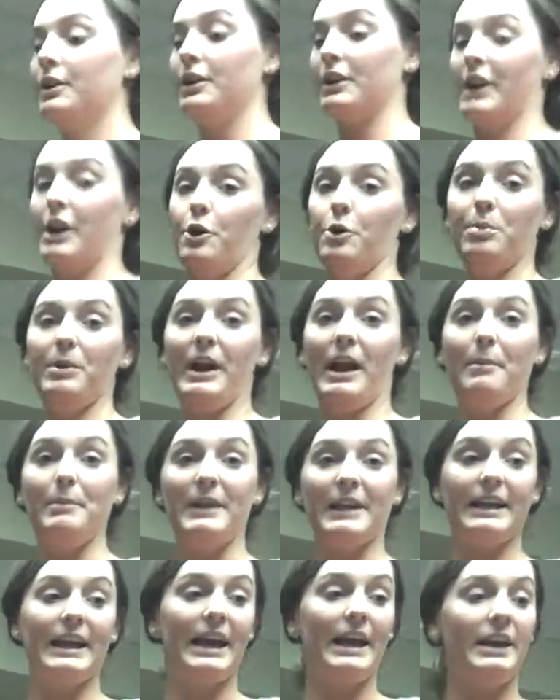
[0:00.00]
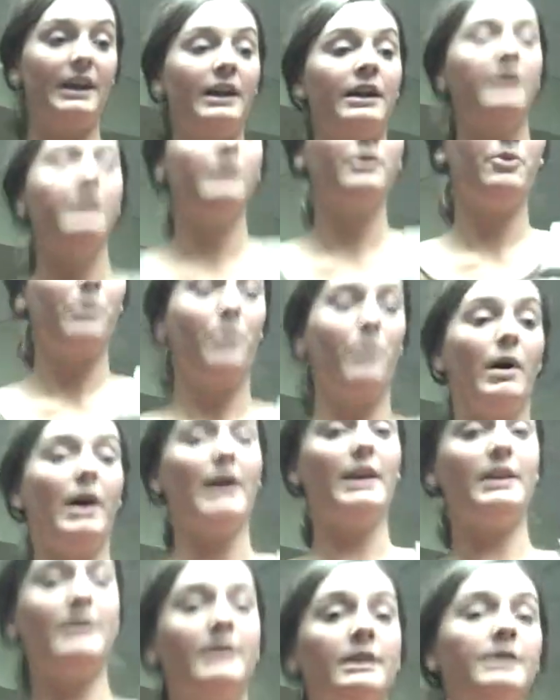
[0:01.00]
You're going to open up and kick.
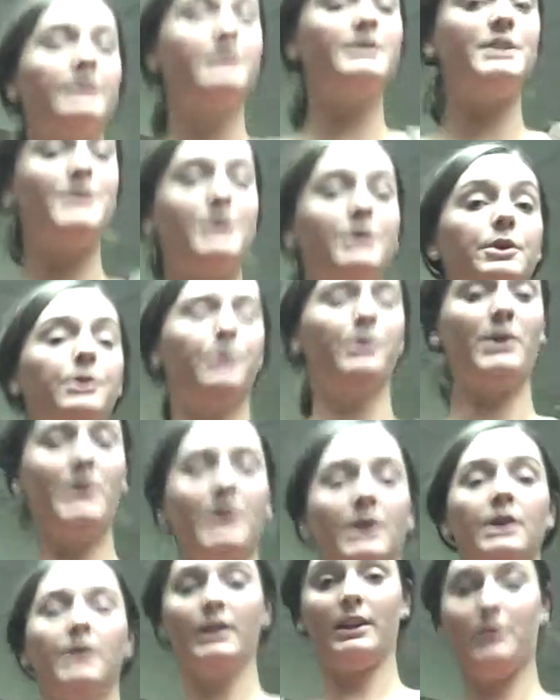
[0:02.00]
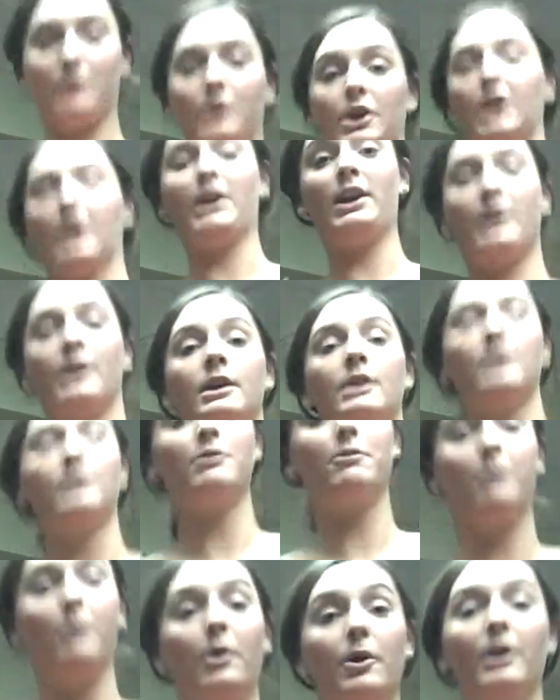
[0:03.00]
1, 2, 3,
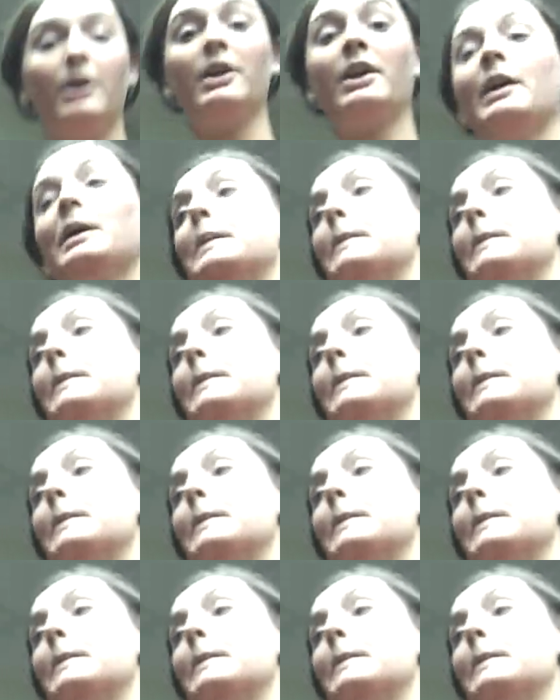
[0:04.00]
4.